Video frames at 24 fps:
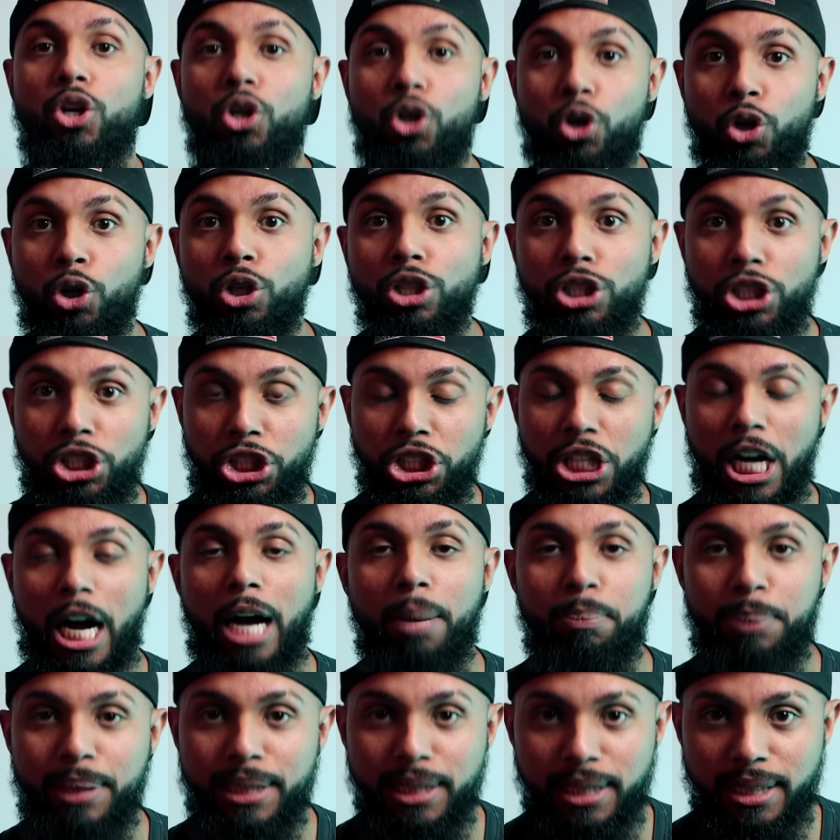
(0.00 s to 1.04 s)
Good
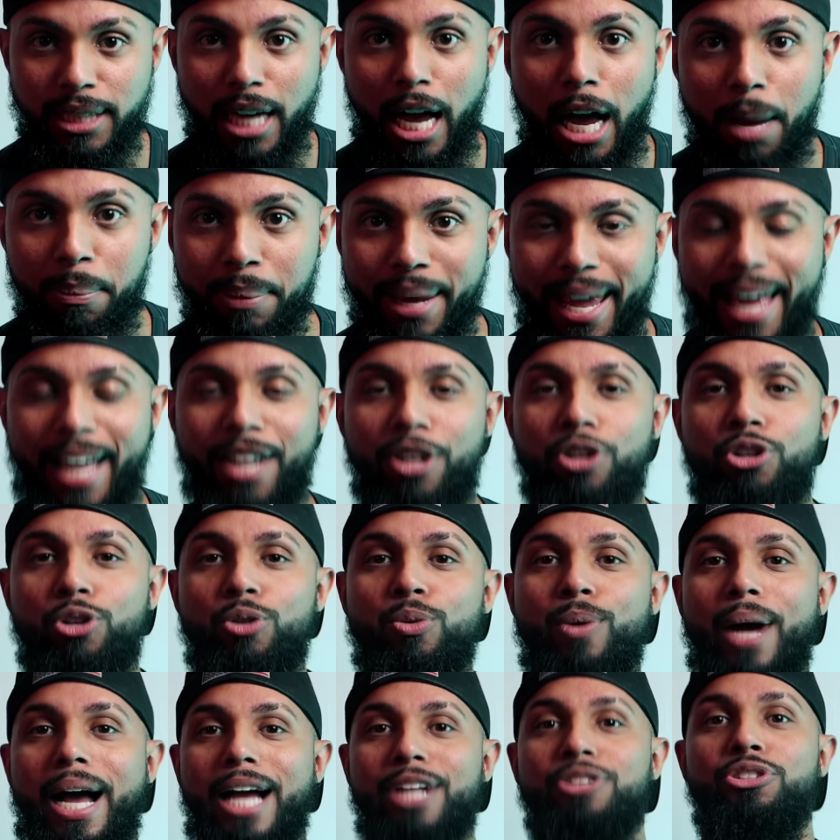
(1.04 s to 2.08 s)
job, Insomniac.
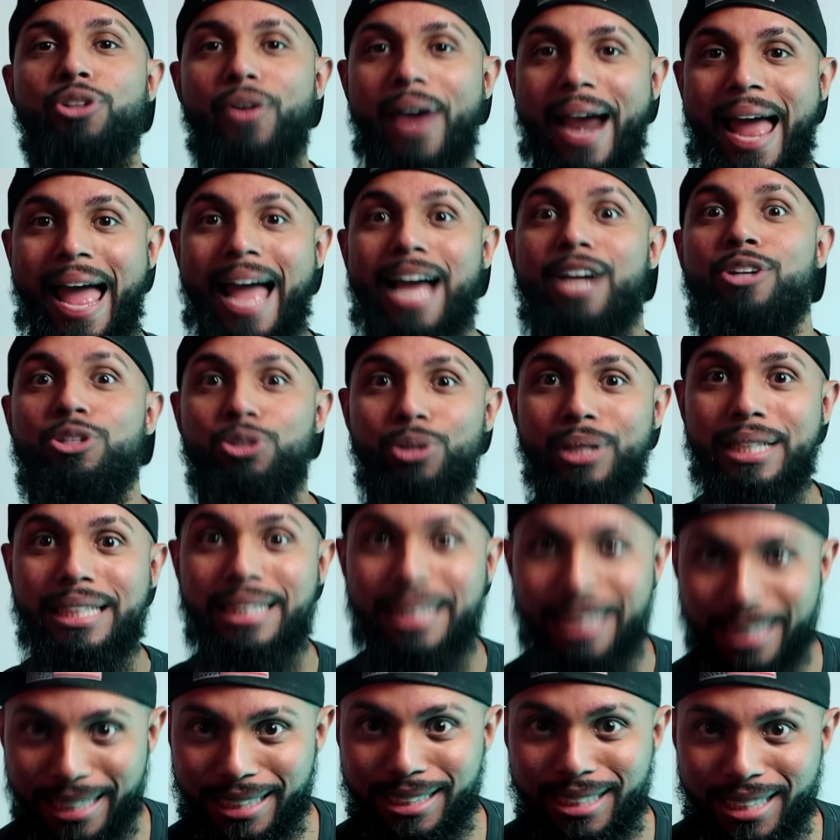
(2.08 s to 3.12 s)
You guys are actually
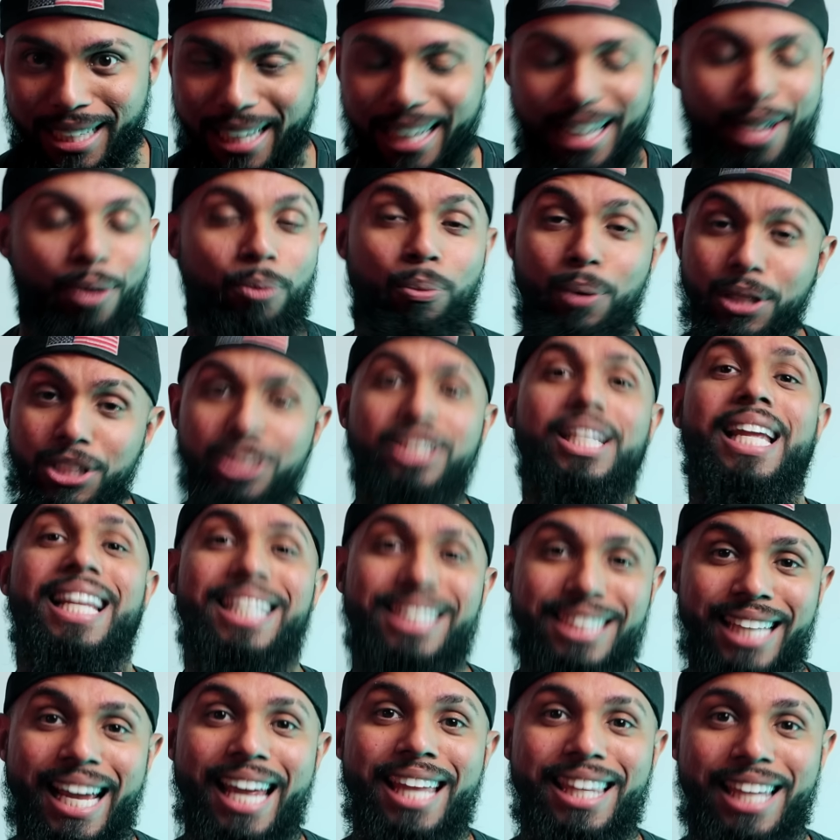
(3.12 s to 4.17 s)
listening, which they
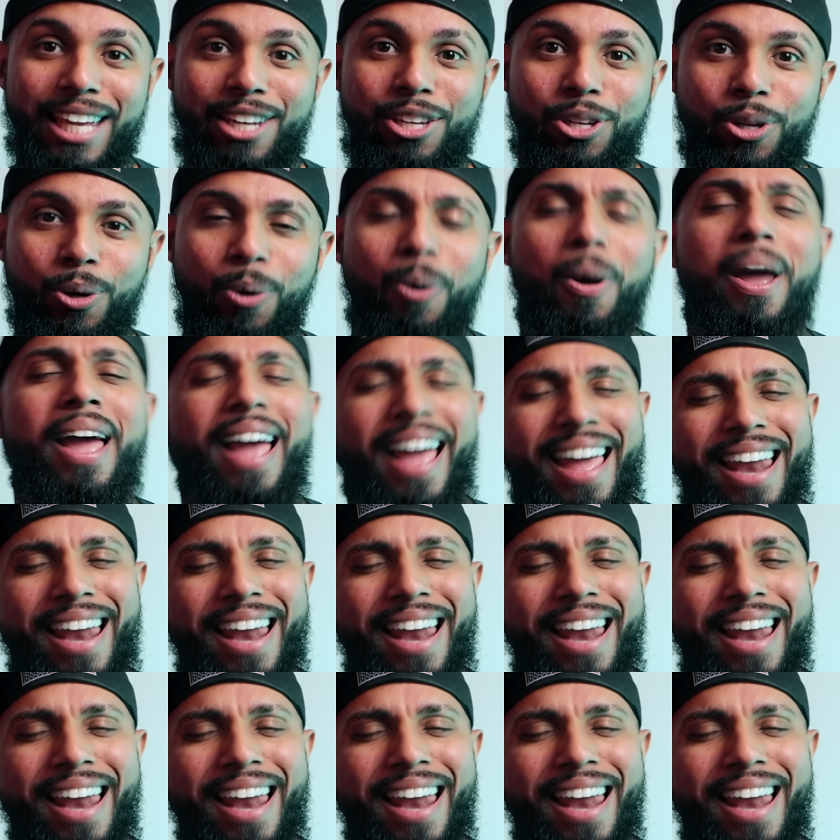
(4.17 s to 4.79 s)
say they do.